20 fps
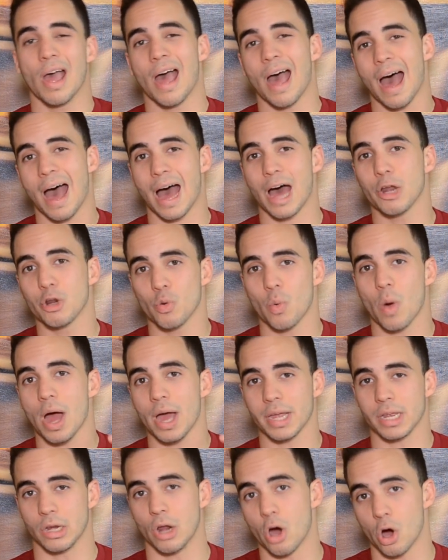how do
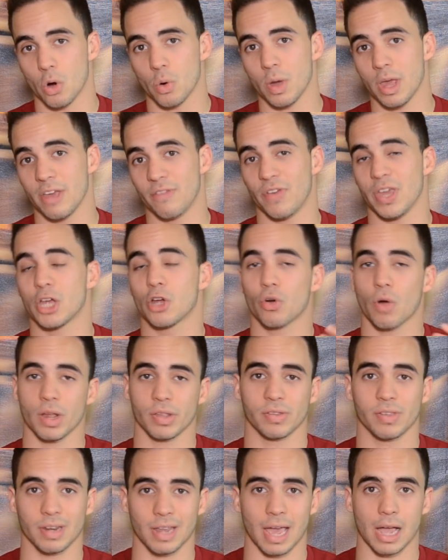I know if a
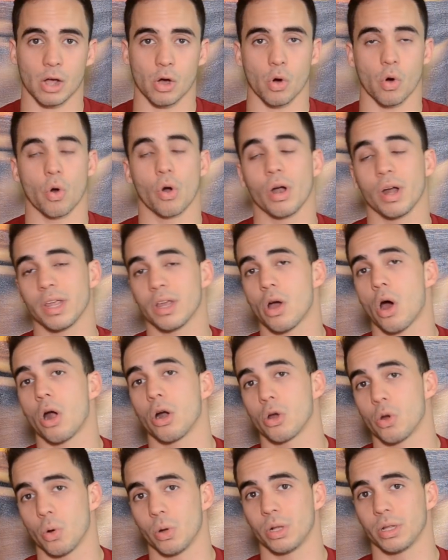crested gecko or a
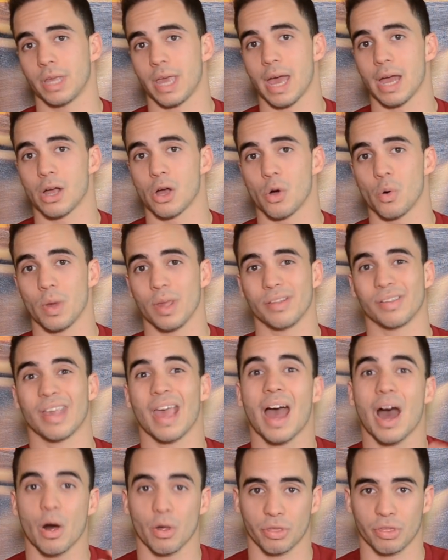gargoyle gecko is
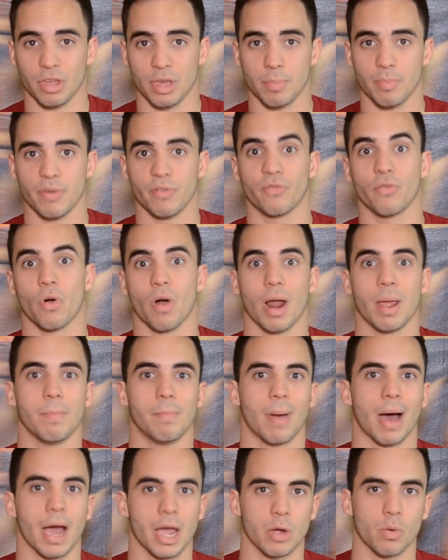healthy before I
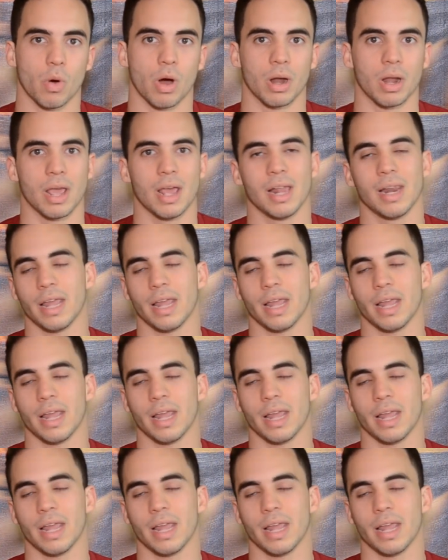buy one?